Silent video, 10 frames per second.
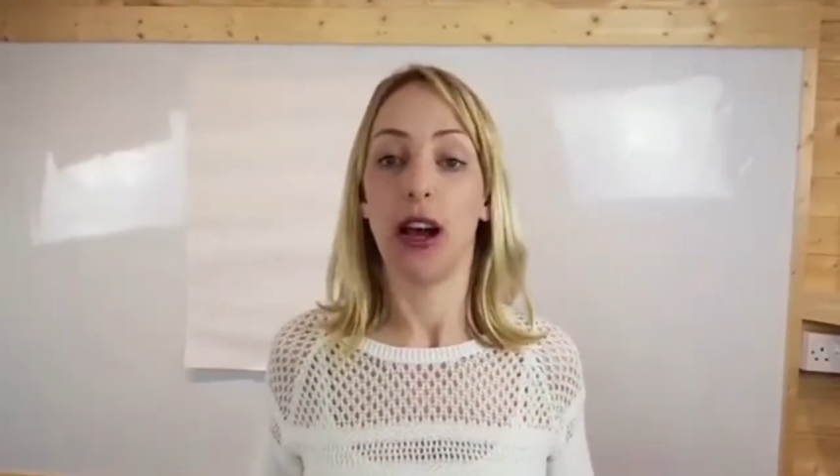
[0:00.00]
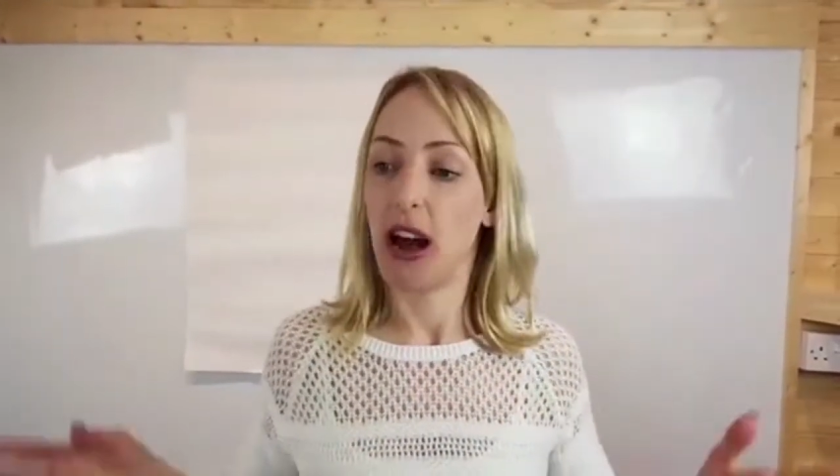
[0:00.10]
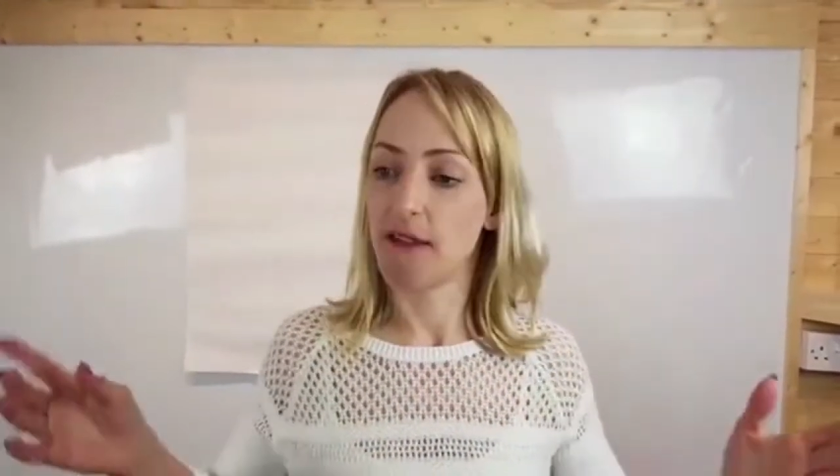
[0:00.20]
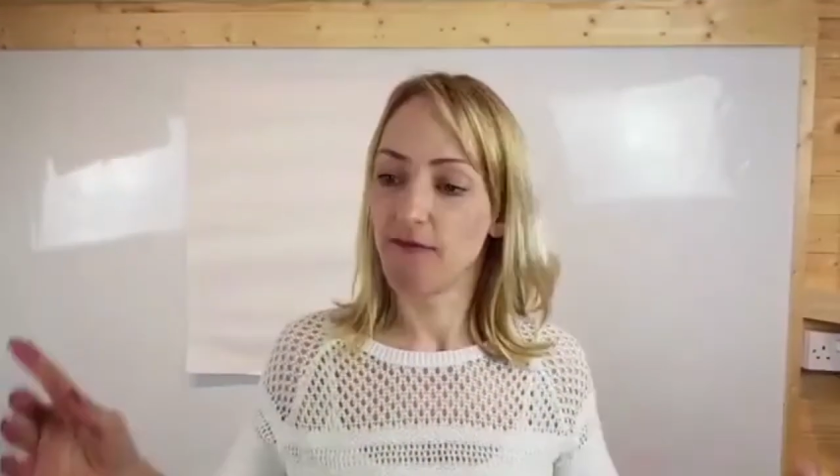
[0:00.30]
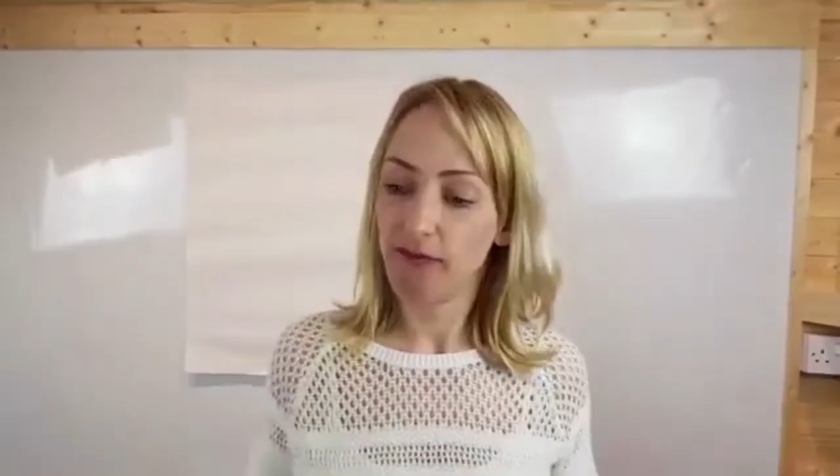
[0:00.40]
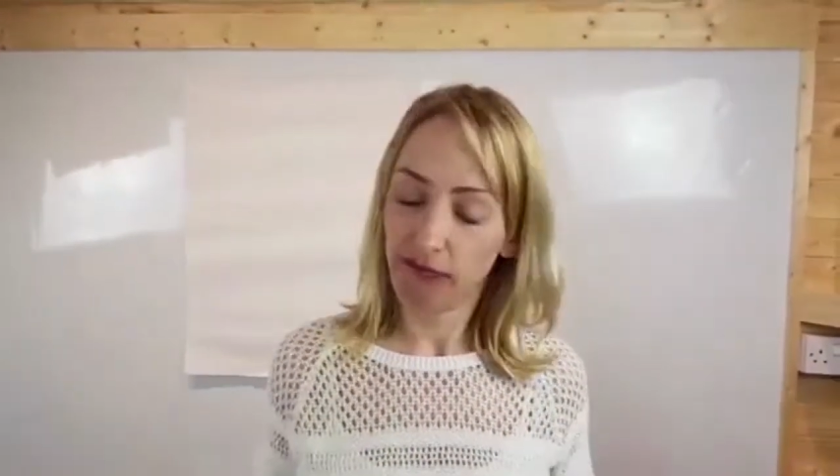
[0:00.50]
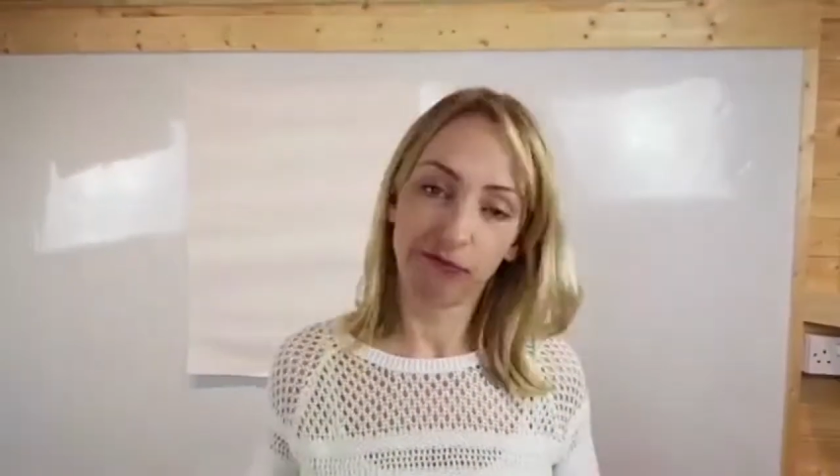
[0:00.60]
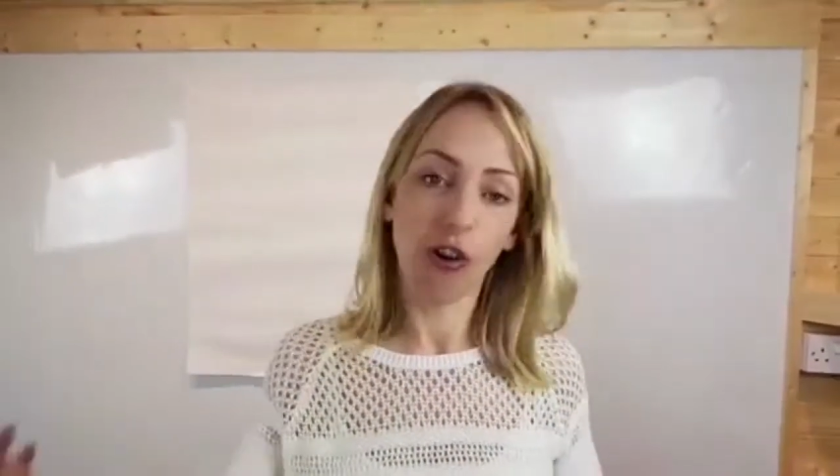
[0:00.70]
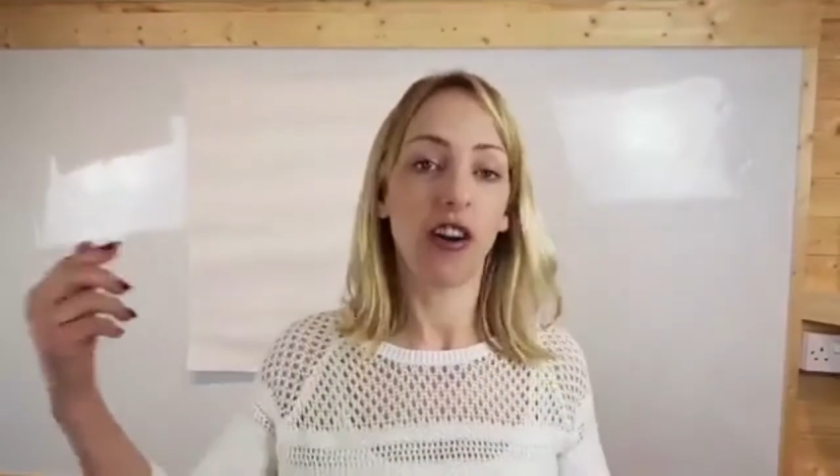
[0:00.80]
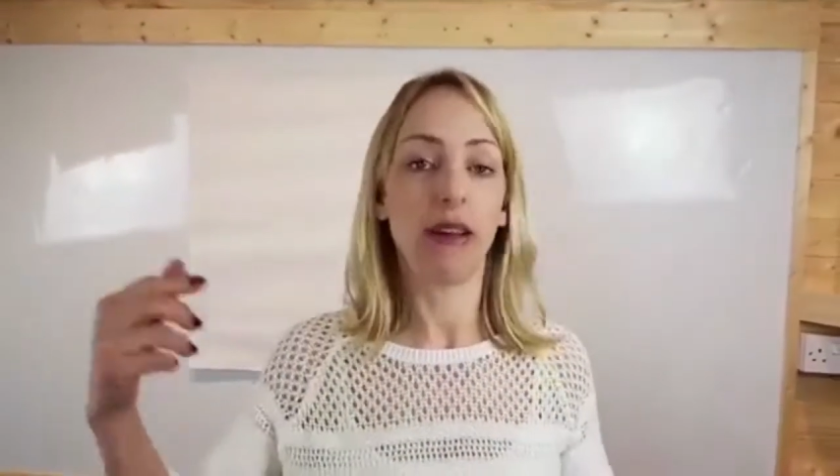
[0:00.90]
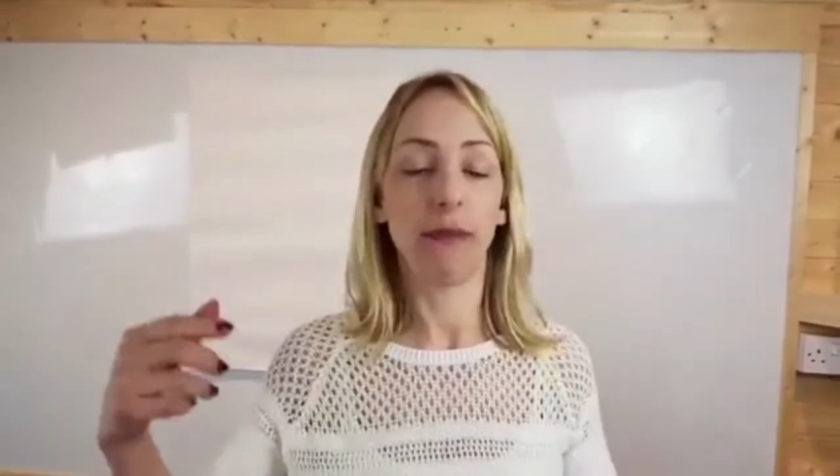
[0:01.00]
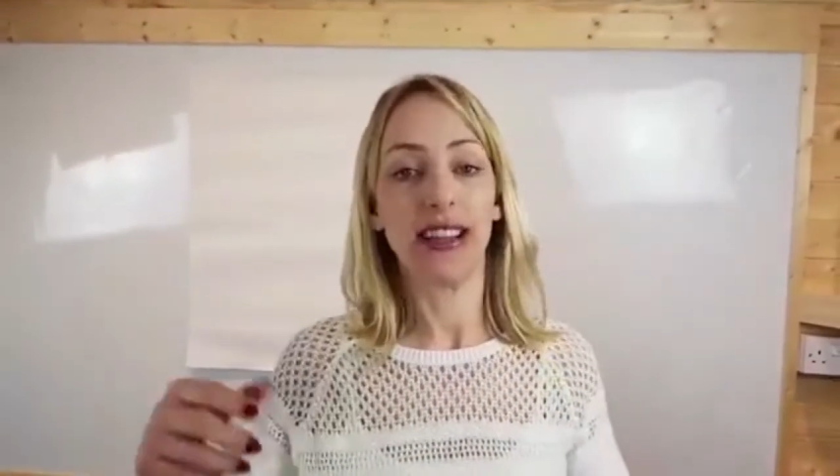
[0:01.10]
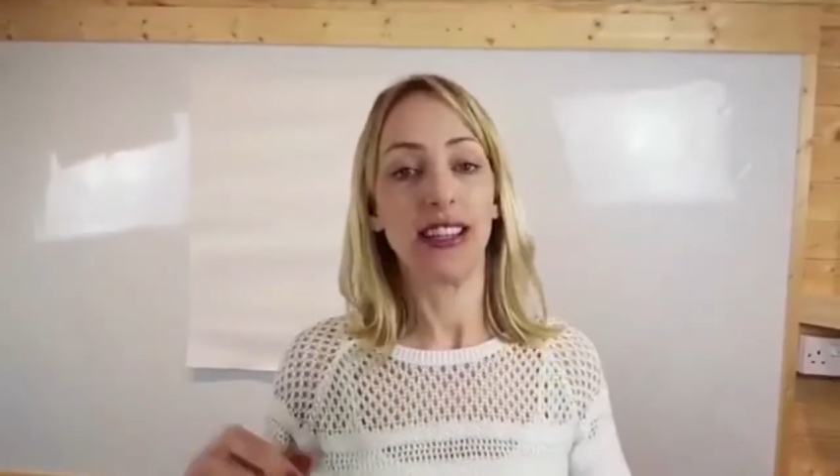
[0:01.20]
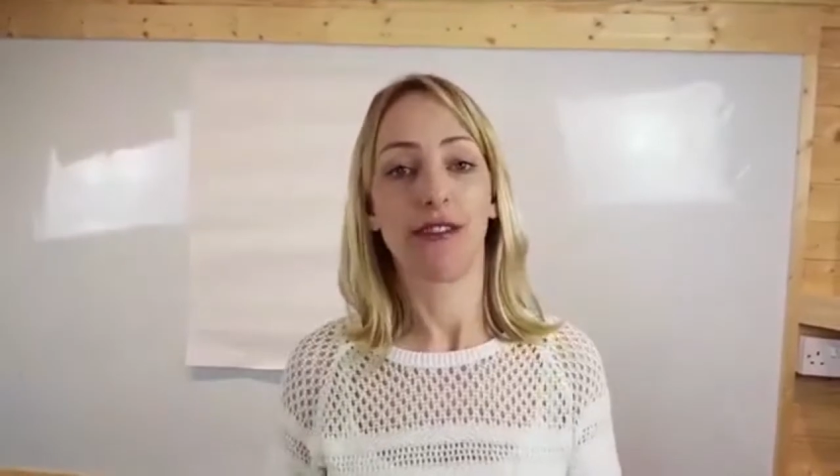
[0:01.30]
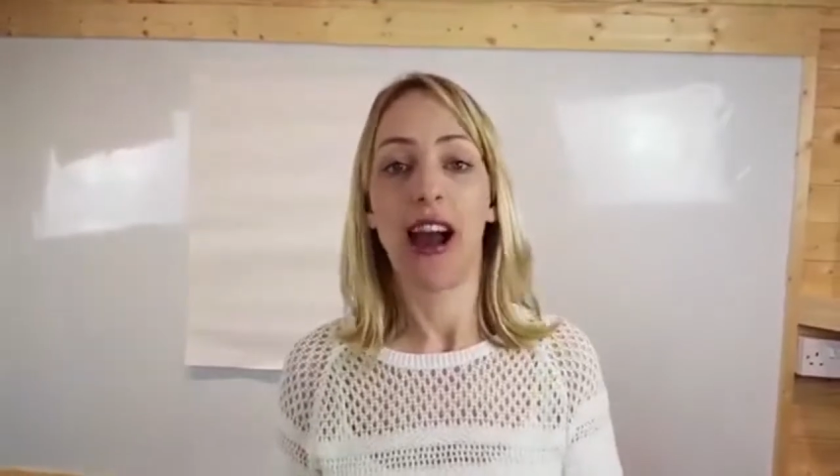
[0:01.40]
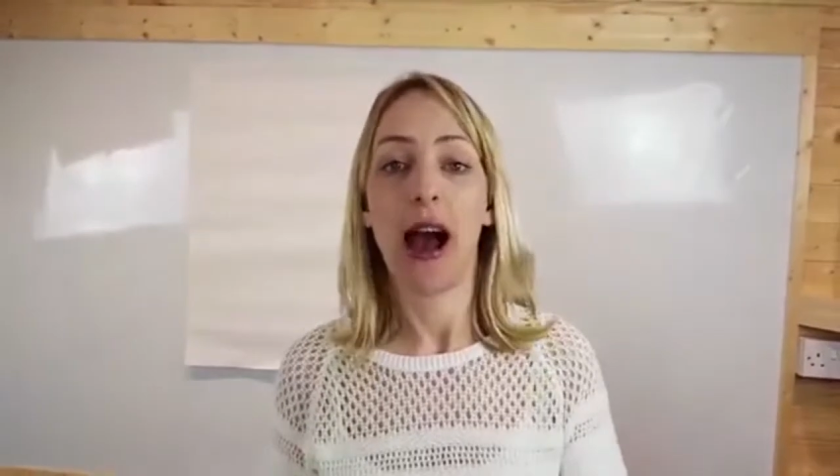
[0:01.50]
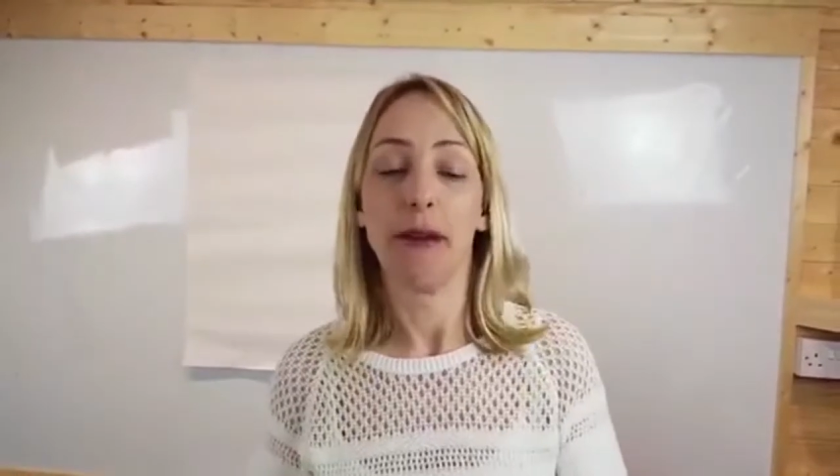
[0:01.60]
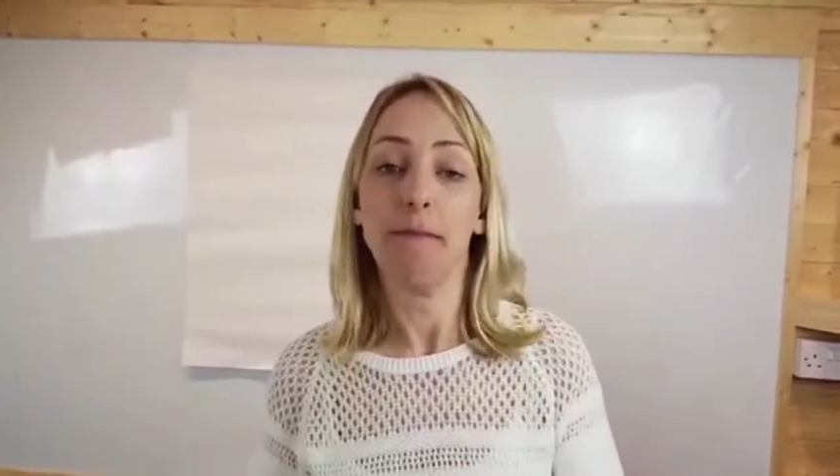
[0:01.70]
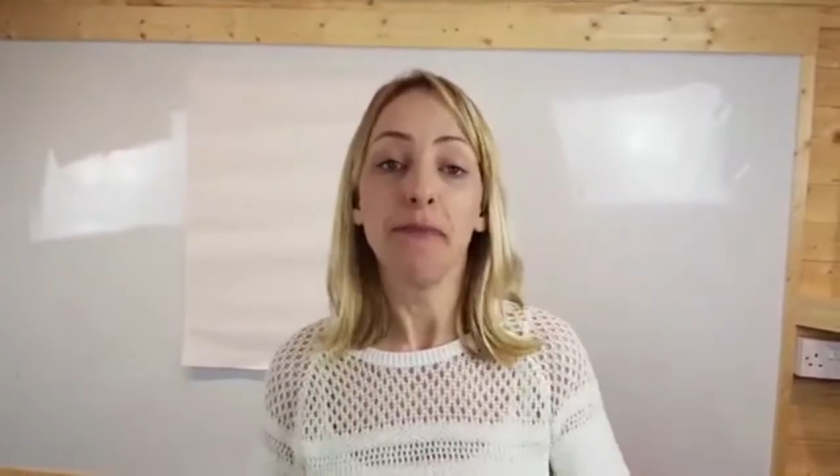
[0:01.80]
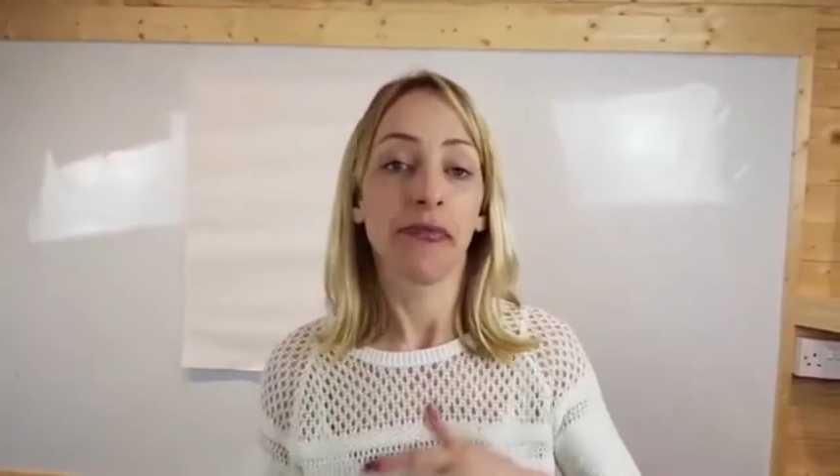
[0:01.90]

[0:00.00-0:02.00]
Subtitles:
I rock in my Instagram and